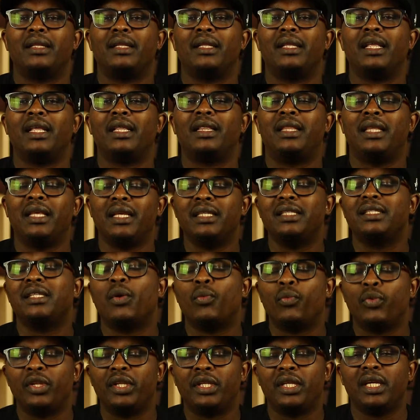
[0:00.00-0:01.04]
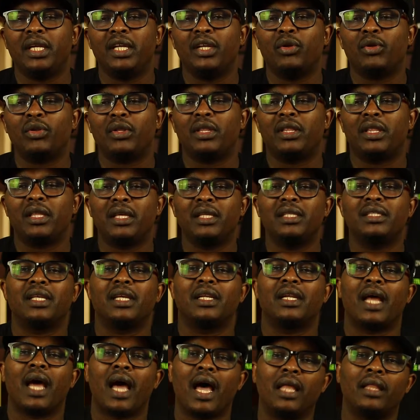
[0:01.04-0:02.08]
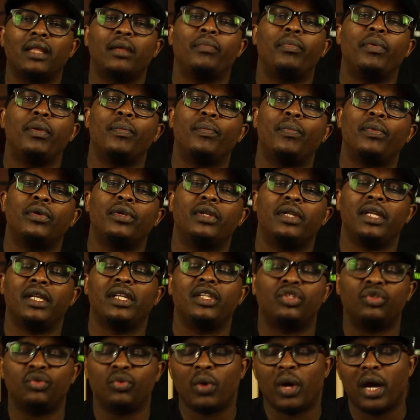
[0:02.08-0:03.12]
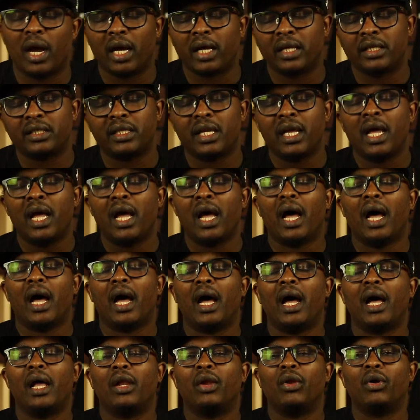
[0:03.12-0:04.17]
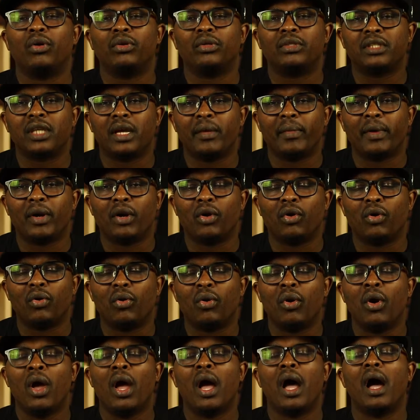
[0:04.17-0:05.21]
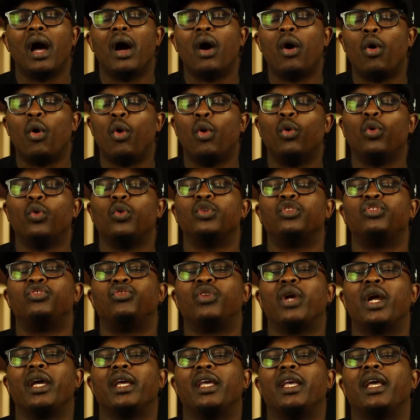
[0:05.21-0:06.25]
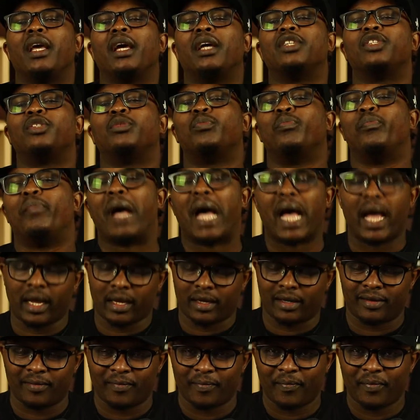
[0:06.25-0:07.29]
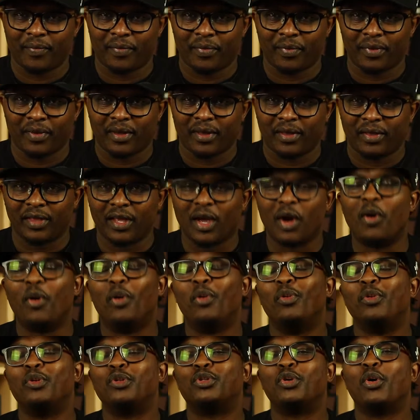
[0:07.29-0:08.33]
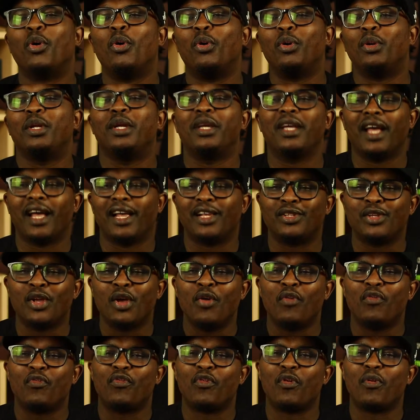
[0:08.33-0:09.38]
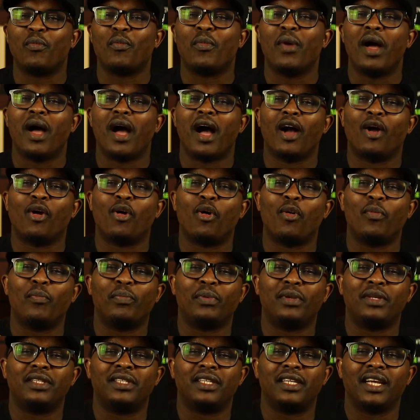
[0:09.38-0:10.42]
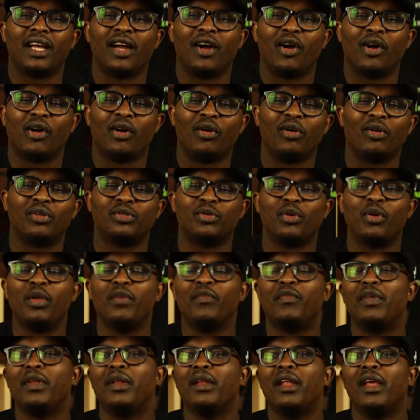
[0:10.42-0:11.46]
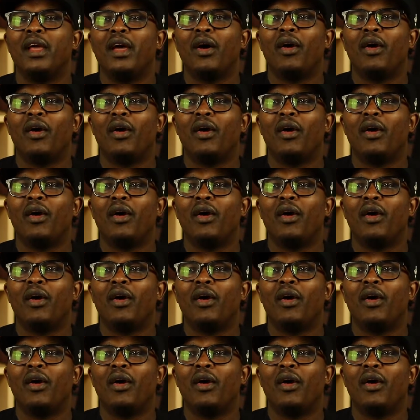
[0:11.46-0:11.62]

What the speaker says: the things that we did or the things that other people did to us a long time ago are always dragging us back. They're always holding us from accomplishing our goals or even